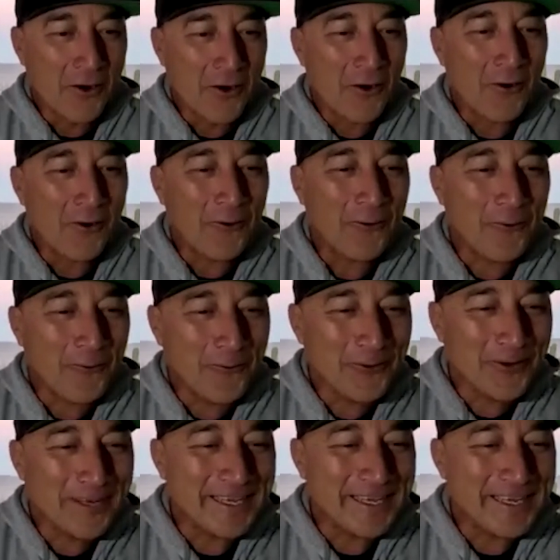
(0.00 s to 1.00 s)

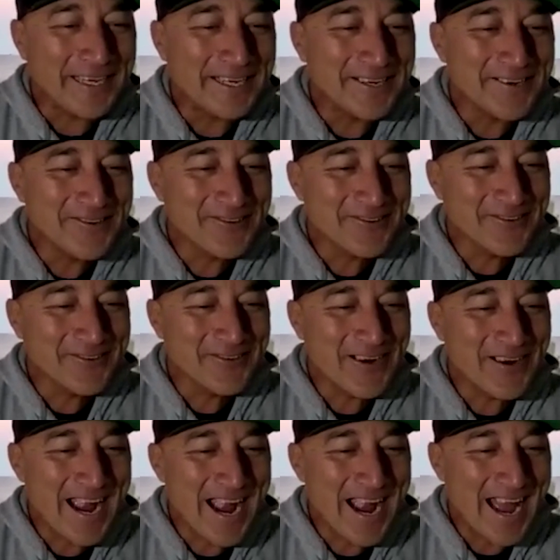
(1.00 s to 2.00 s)
Holy
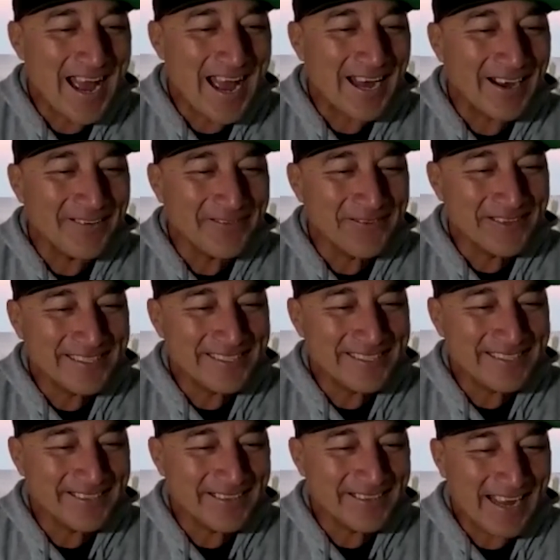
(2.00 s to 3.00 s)
crap. You
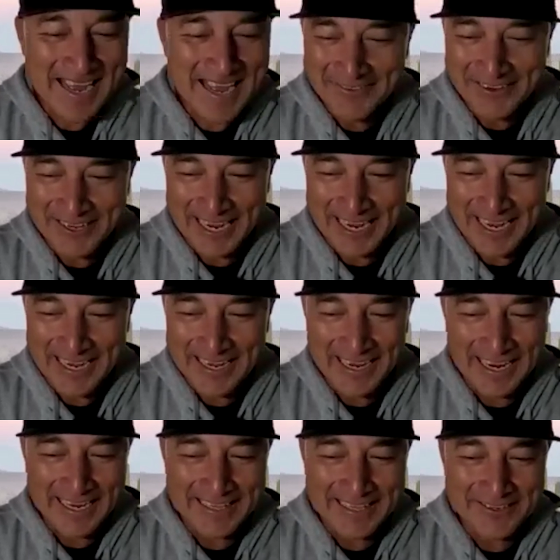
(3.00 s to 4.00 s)
still have it.
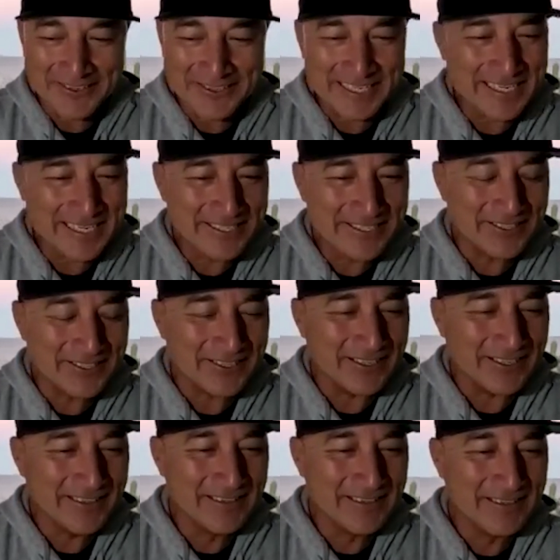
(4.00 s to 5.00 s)
And your t-shirt.